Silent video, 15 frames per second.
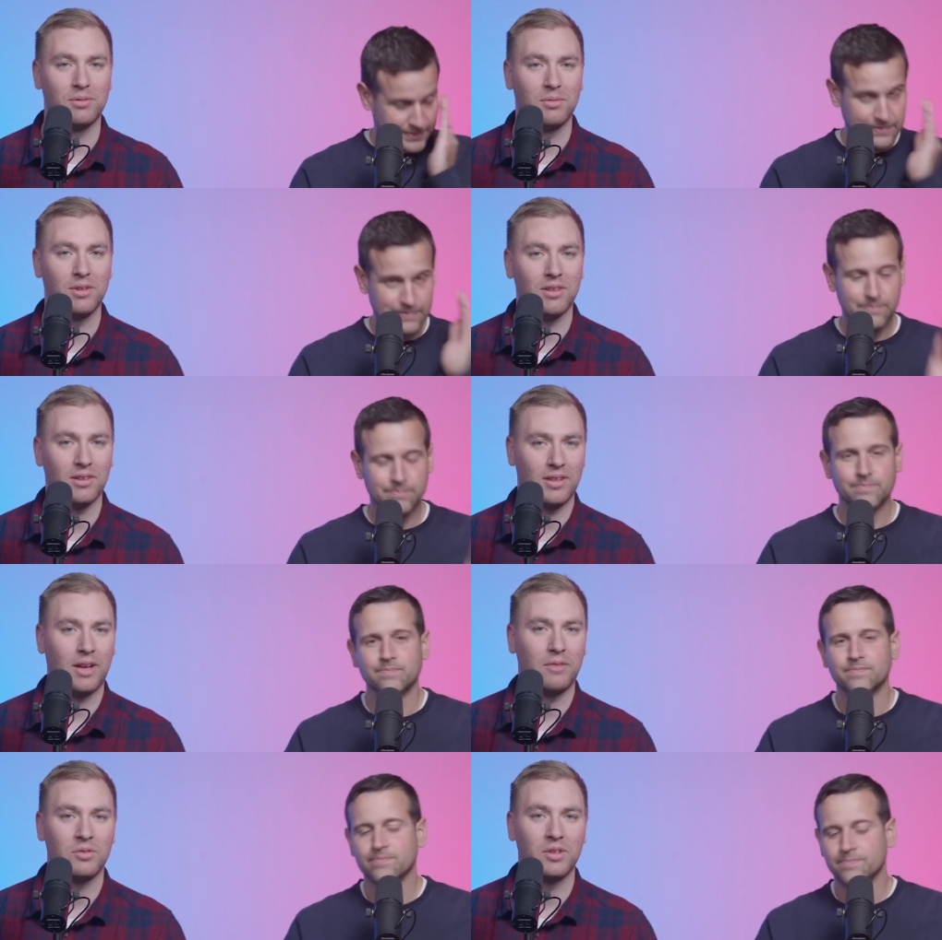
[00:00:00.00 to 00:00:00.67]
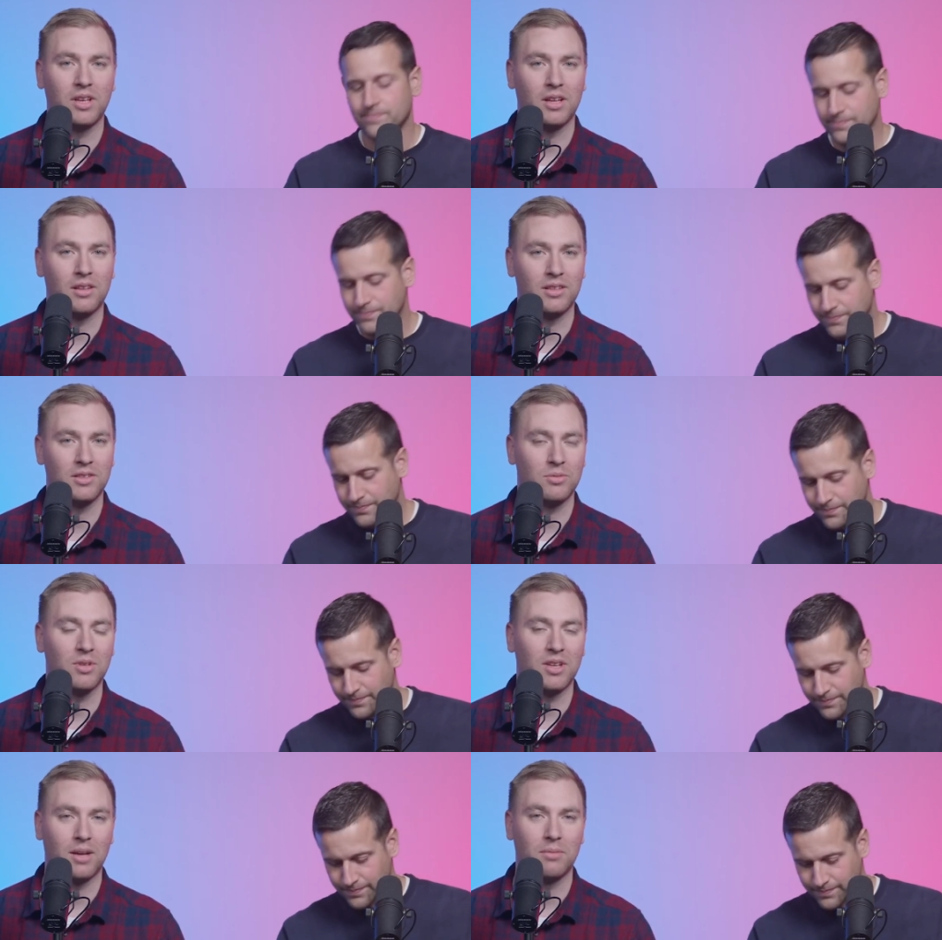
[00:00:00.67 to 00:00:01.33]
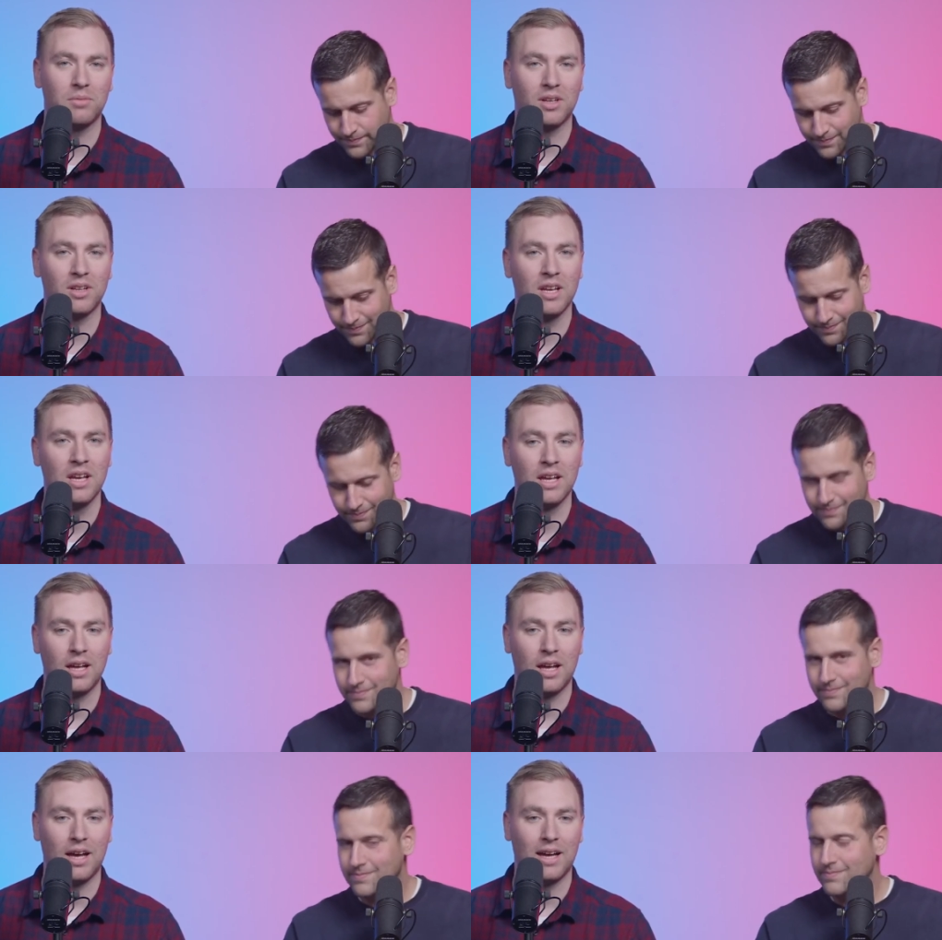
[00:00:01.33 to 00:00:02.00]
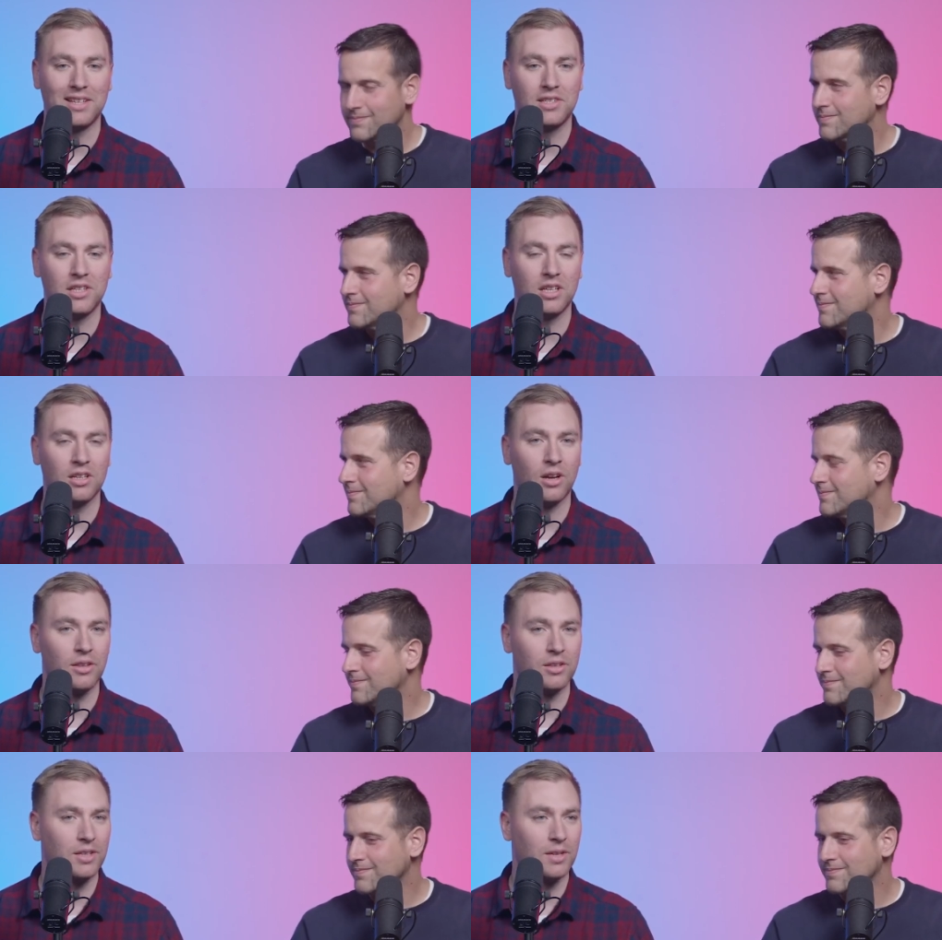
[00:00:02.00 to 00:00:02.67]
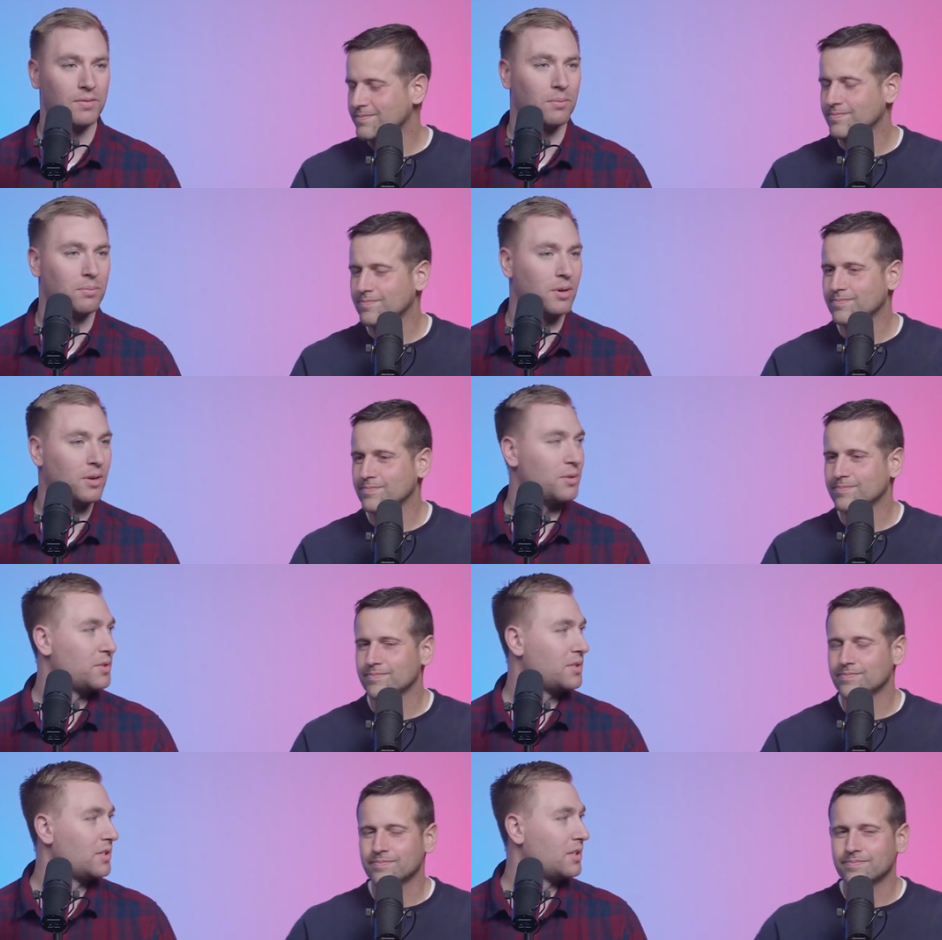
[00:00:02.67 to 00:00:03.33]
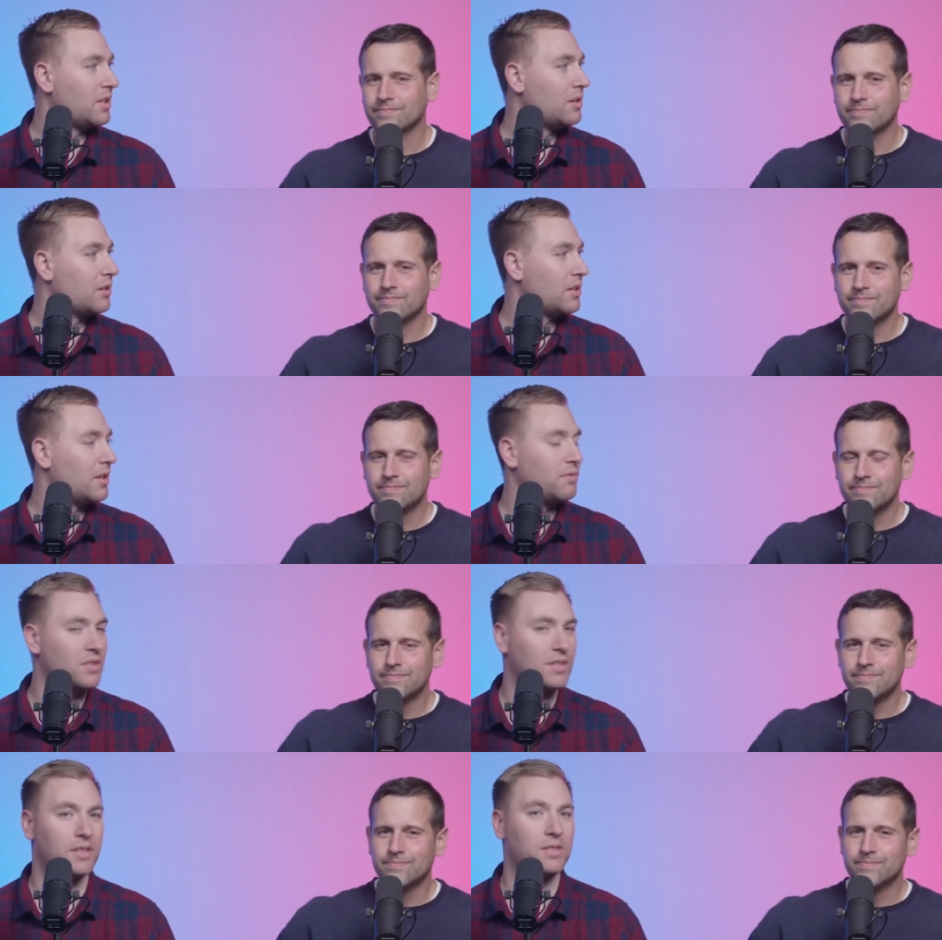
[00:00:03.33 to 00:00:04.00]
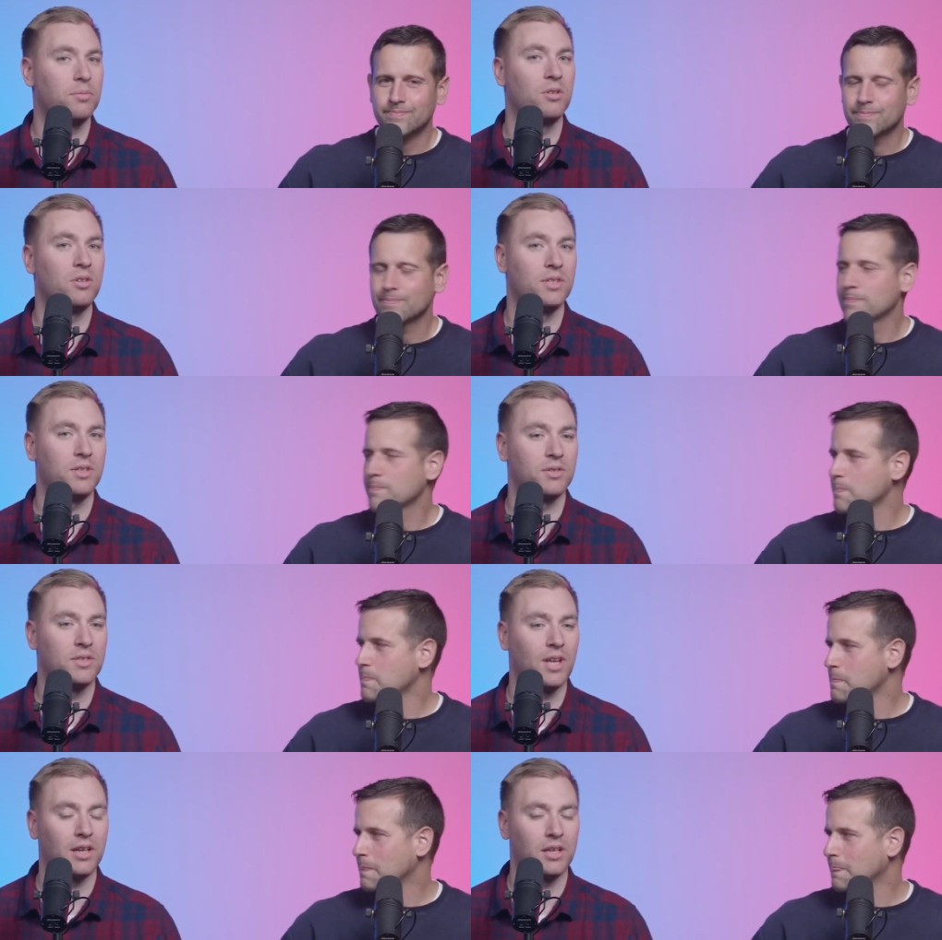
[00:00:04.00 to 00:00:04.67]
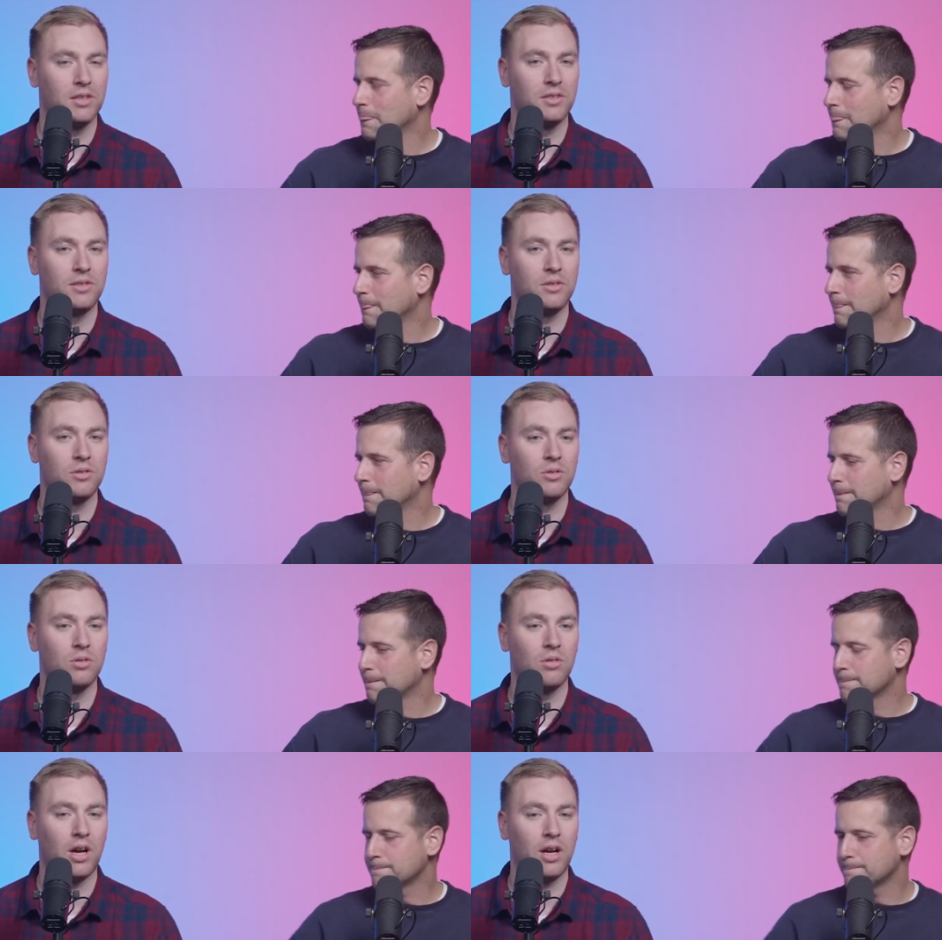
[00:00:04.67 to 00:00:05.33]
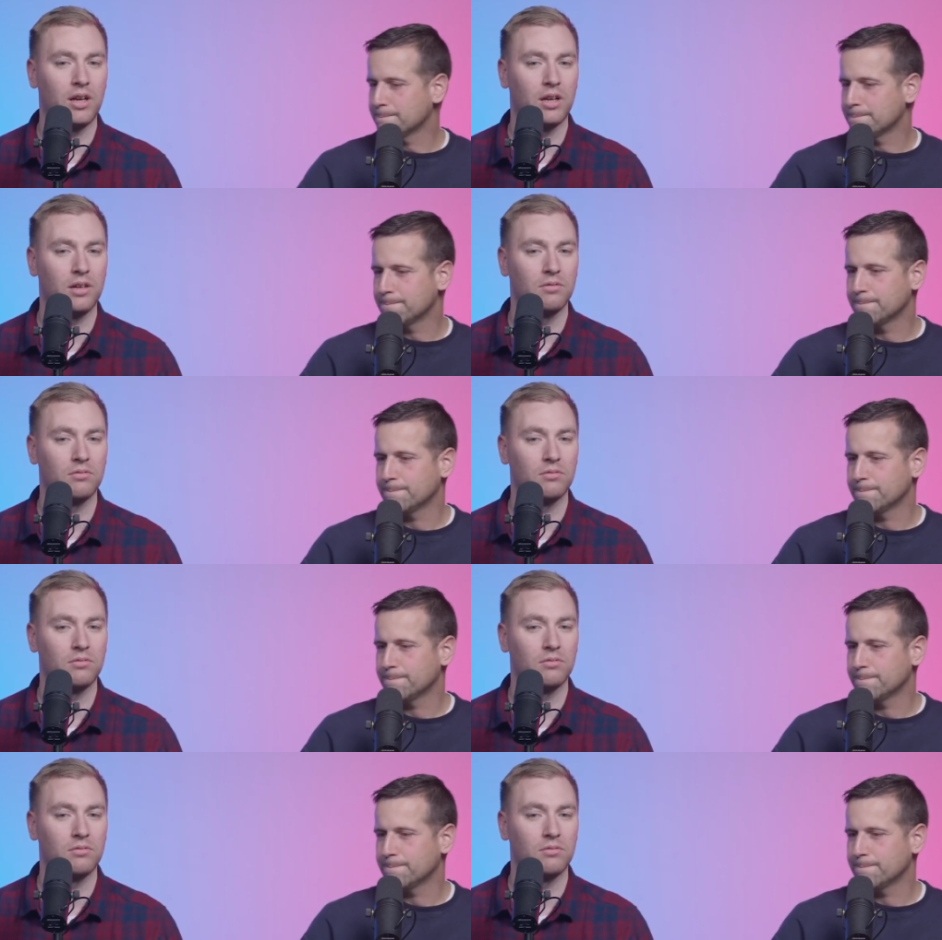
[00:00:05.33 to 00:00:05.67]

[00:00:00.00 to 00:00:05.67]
Speaker 1: be there that weekend this weekend, but uh, seeing all the different posts and hearing even testimonies, I was talking to uh,